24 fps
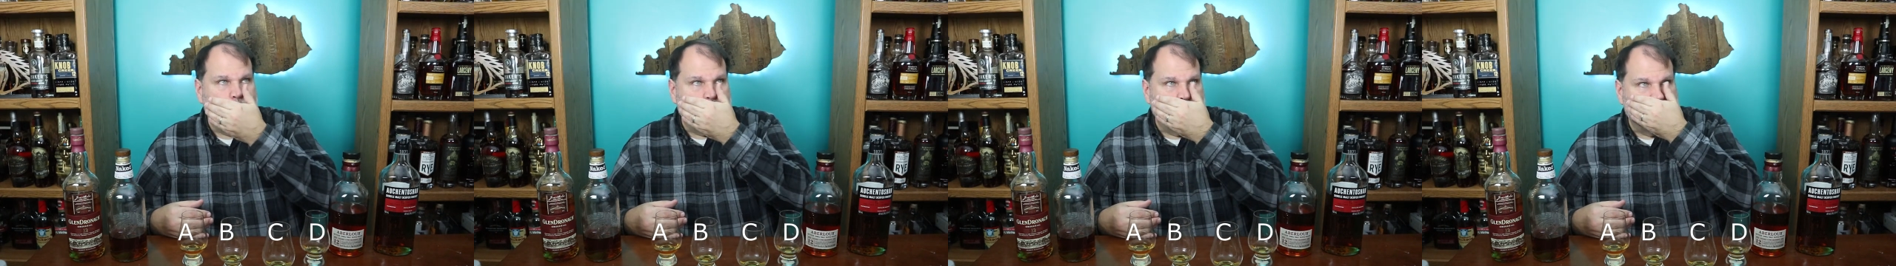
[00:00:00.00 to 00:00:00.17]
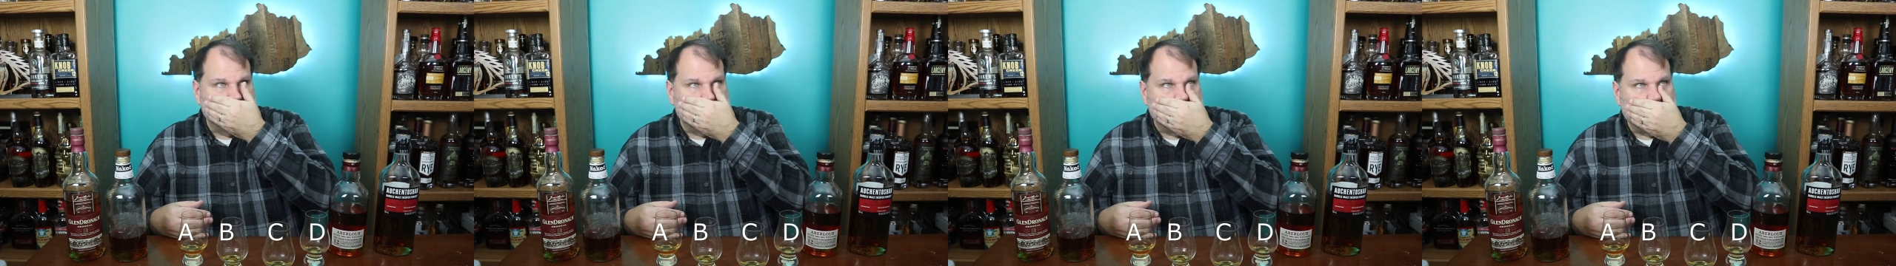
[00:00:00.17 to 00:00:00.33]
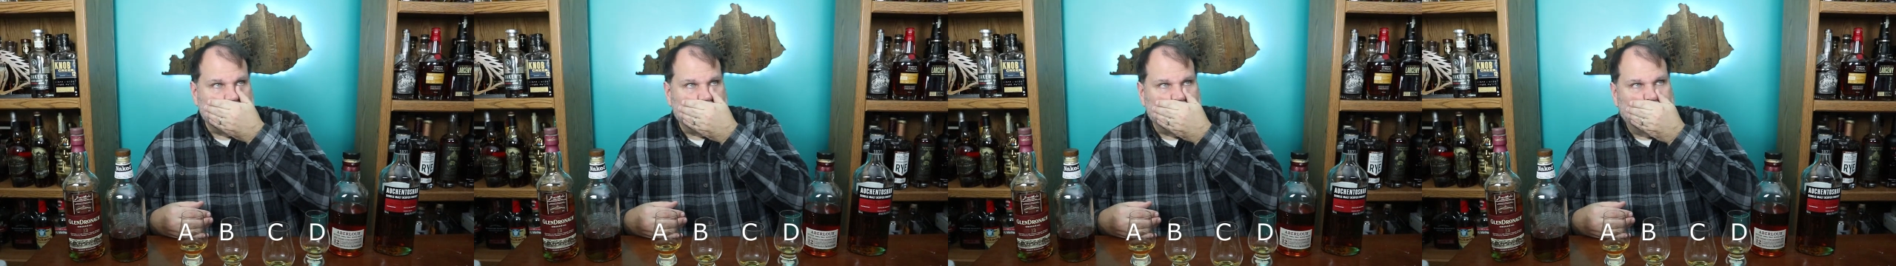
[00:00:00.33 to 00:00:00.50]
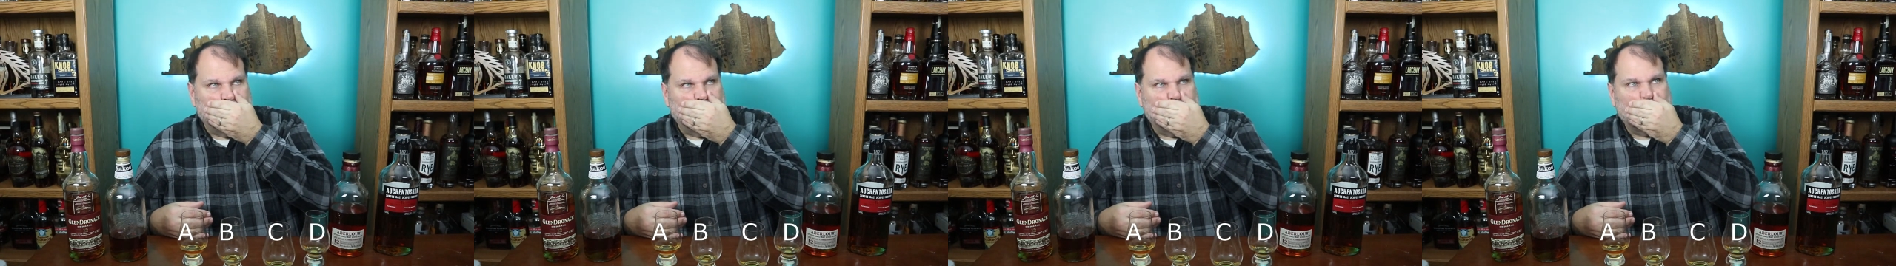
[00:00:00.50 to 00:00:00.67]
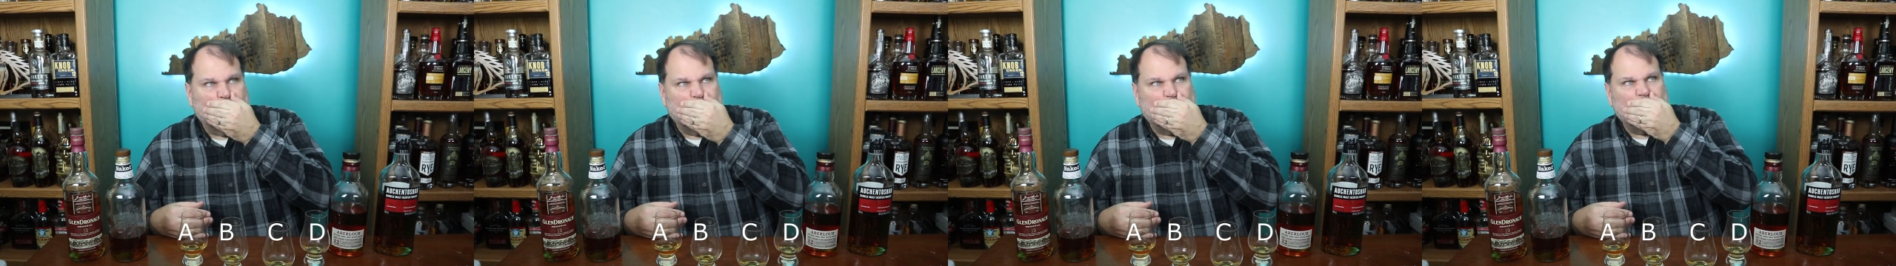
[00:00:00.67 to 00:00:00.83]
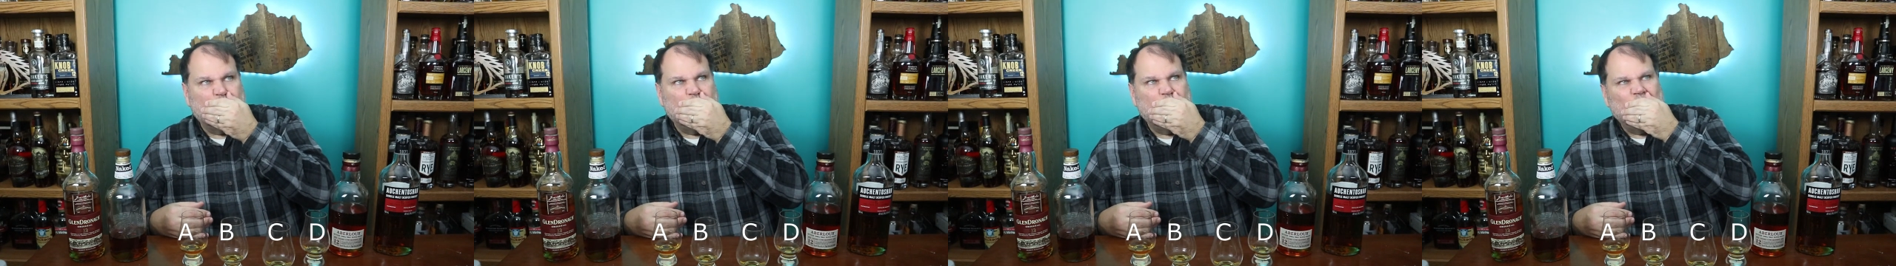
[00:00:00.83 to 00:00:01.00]

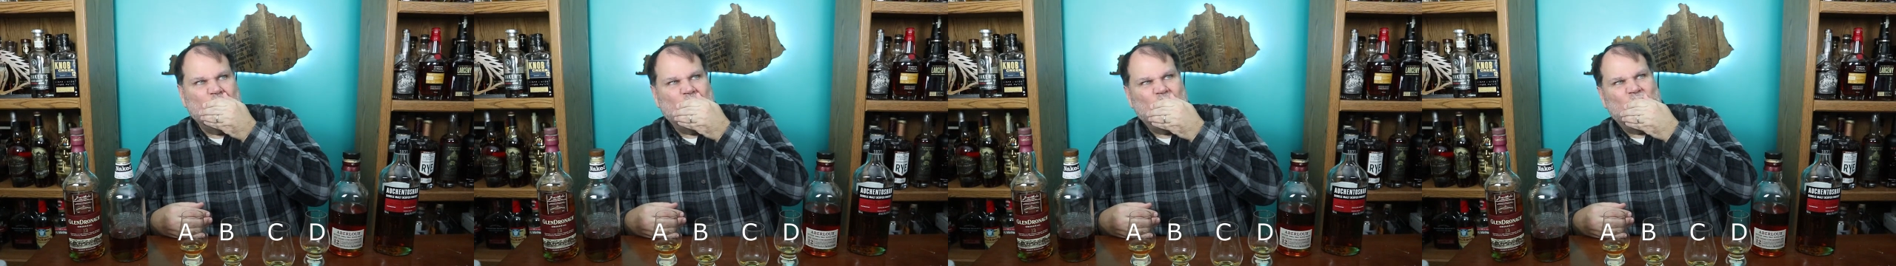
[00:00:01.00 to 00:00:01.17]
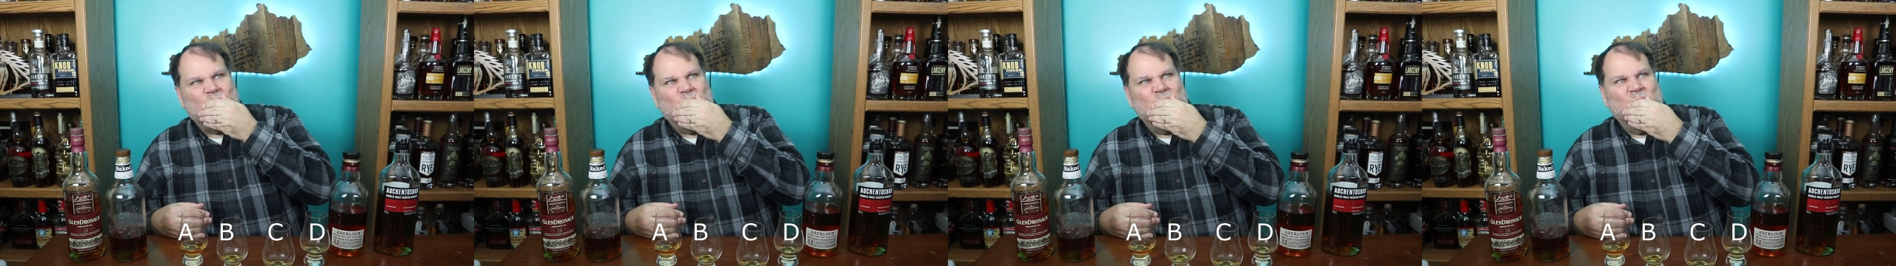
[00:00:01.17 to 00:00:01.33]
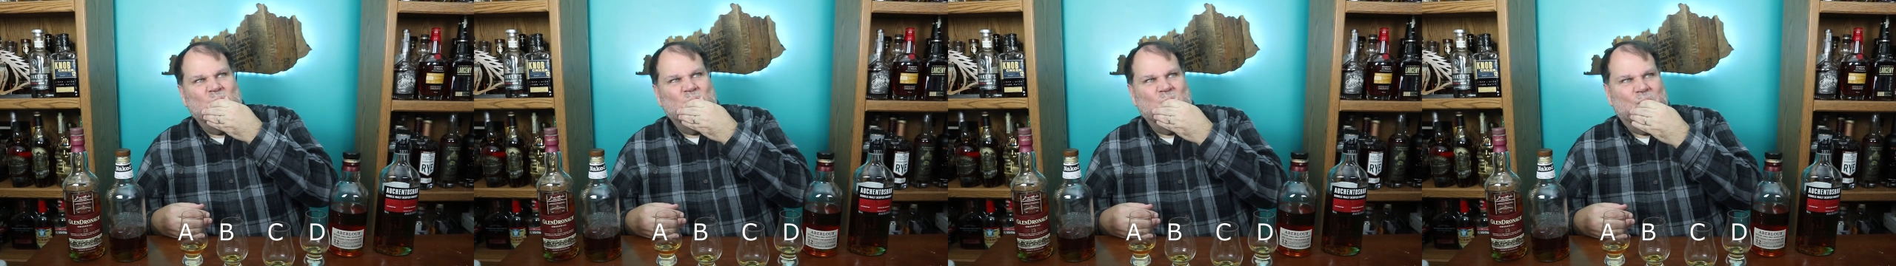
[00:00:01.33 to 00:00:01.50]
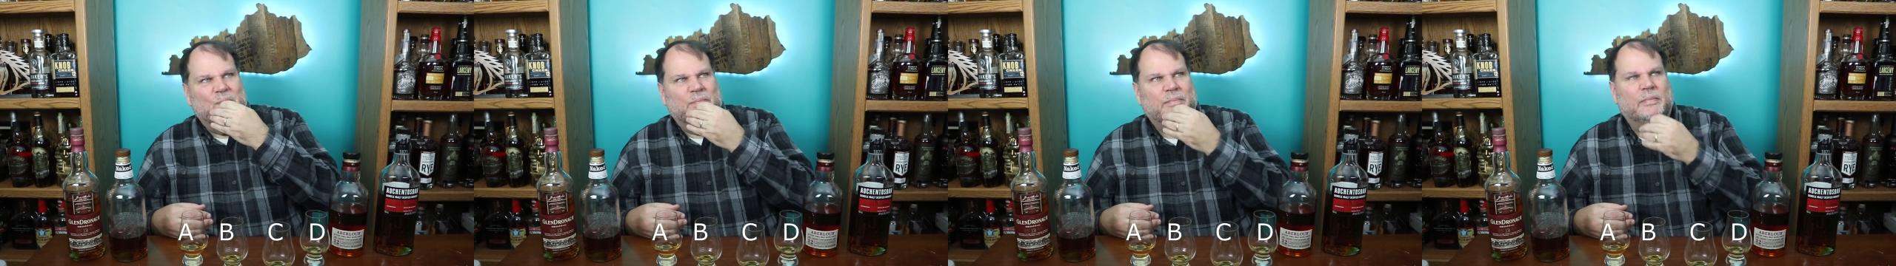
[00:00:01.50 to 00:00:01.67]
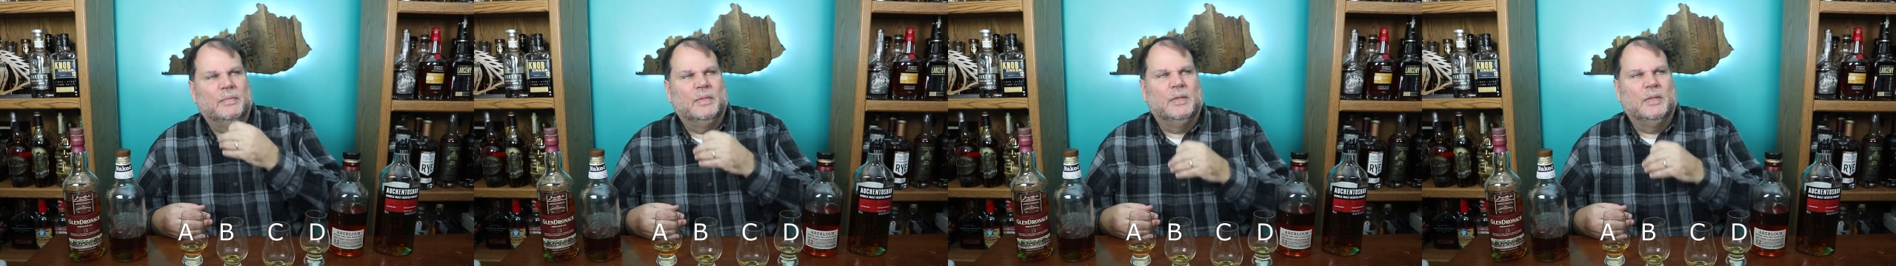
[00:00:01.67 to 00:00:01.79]
Nothing is said.